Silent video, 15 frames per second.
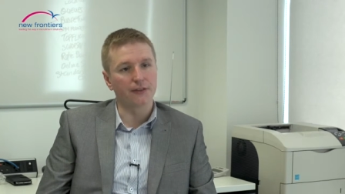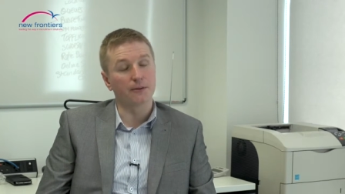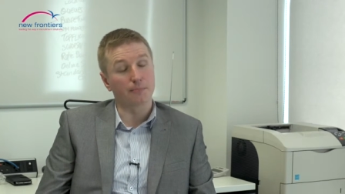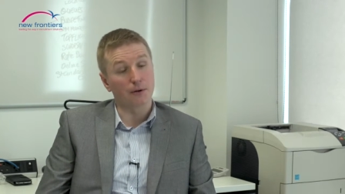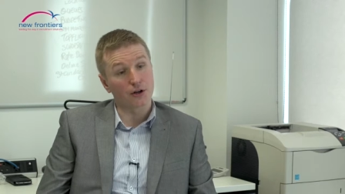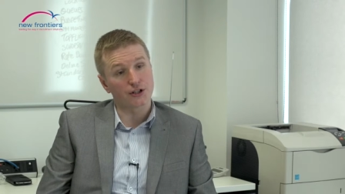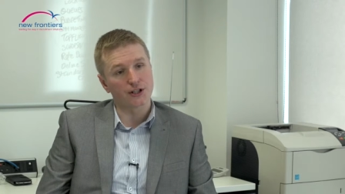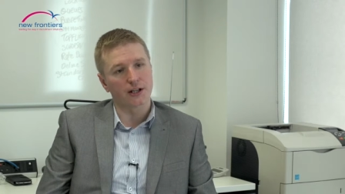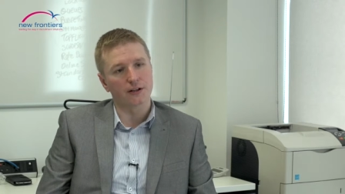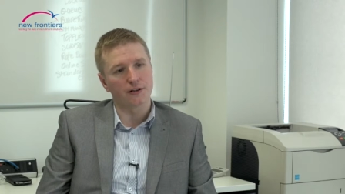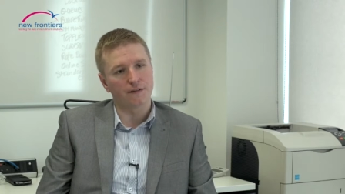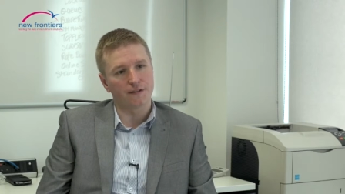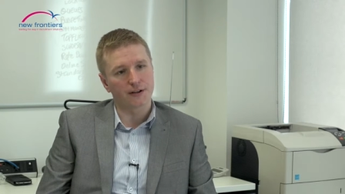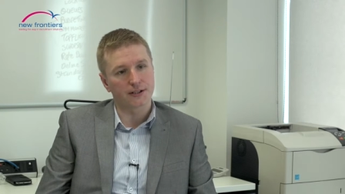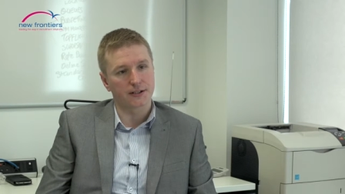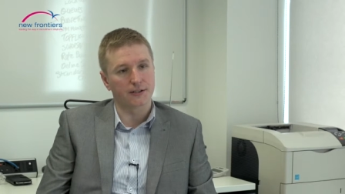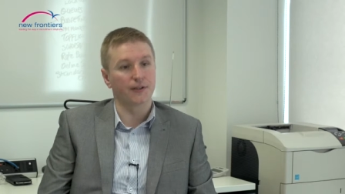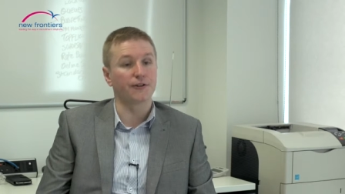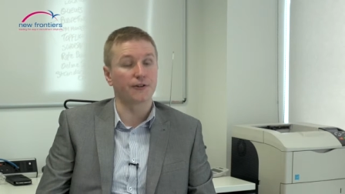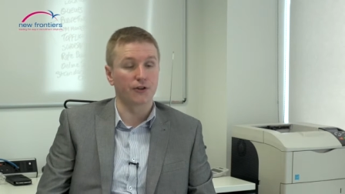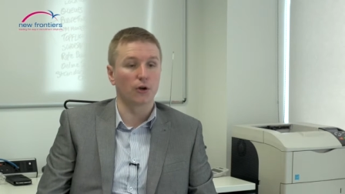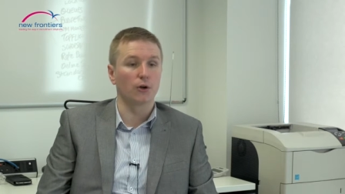their personality fits, and
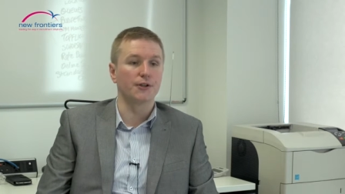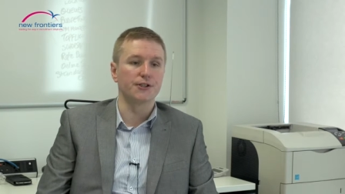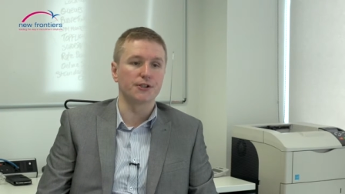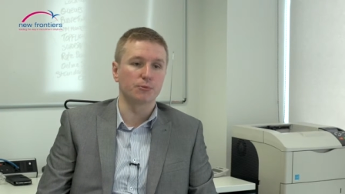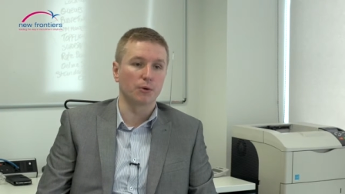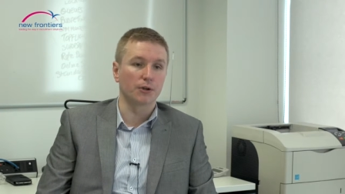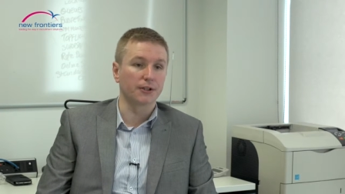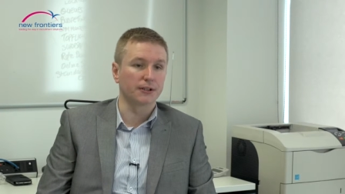that their knowledge is what